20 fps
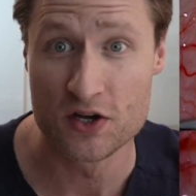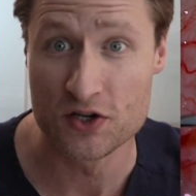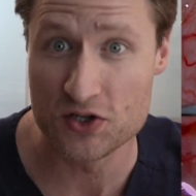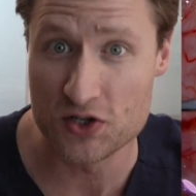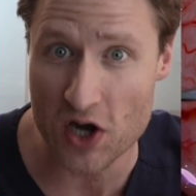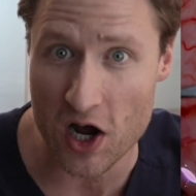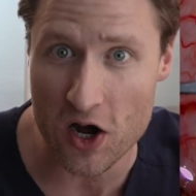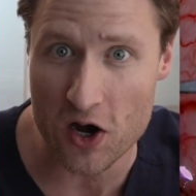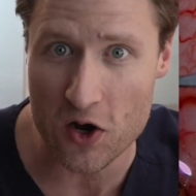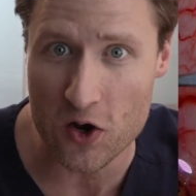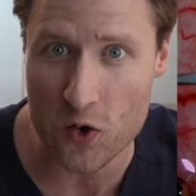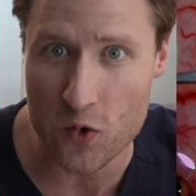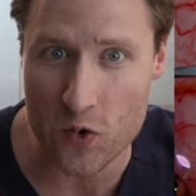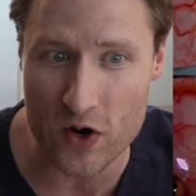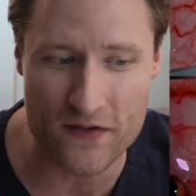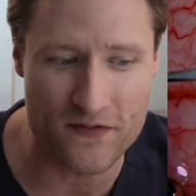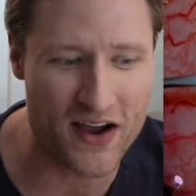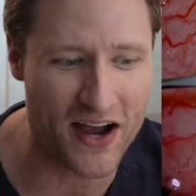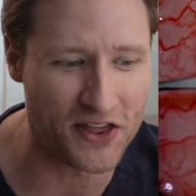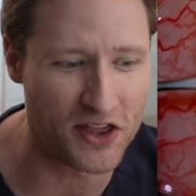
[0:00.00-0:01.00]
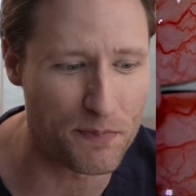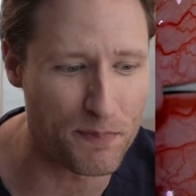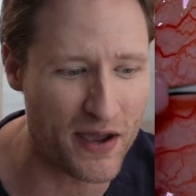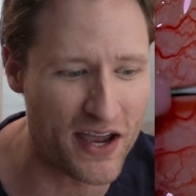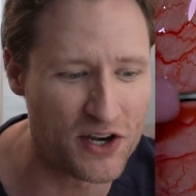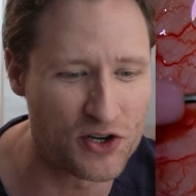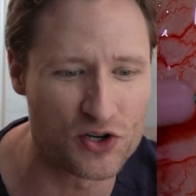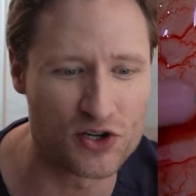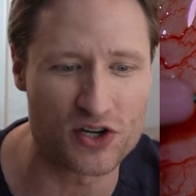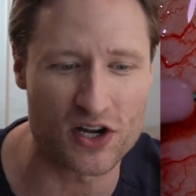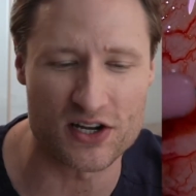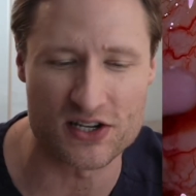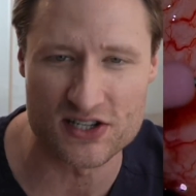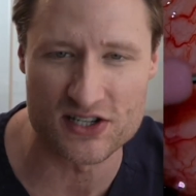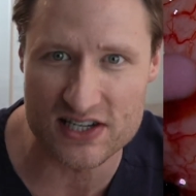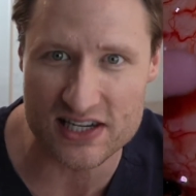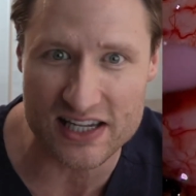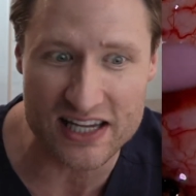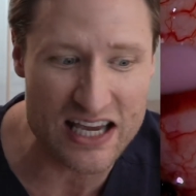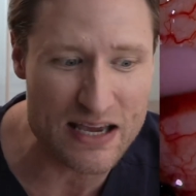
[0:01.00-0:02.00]
So we've got the patient
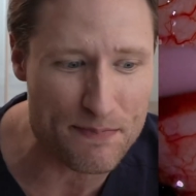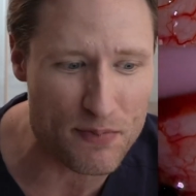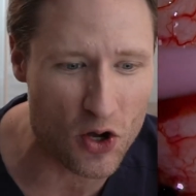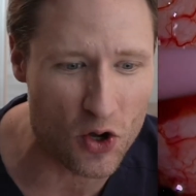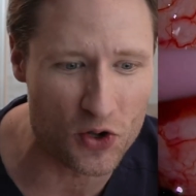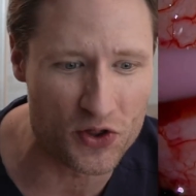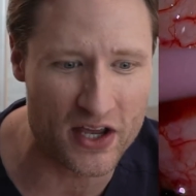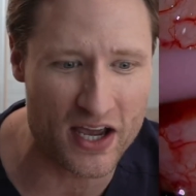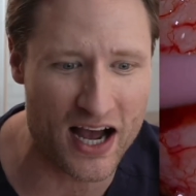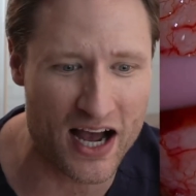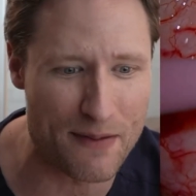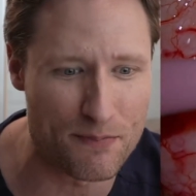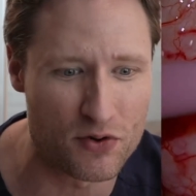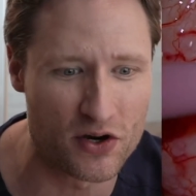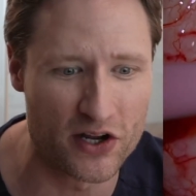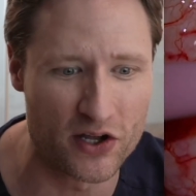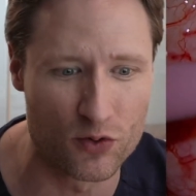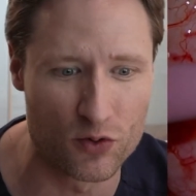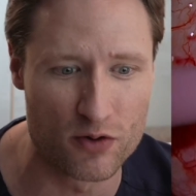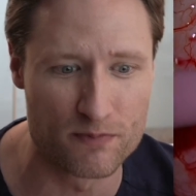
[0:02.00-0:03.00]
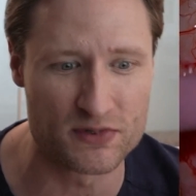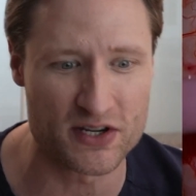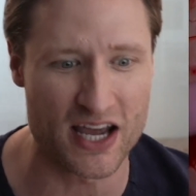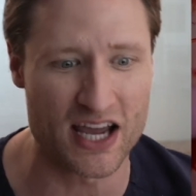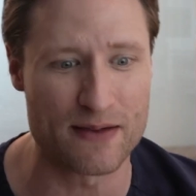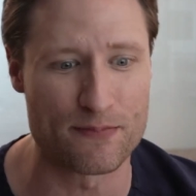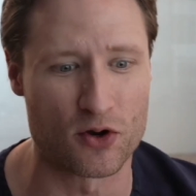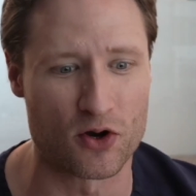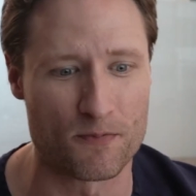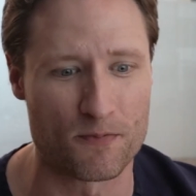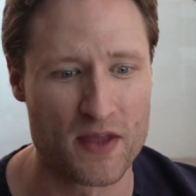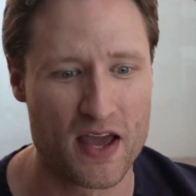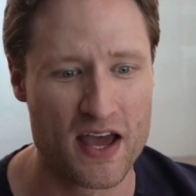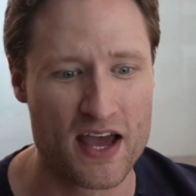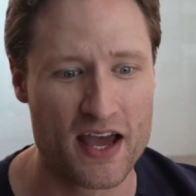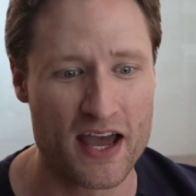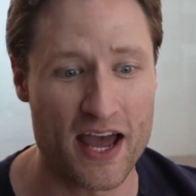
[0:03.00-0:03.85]
asleep on the operating room table.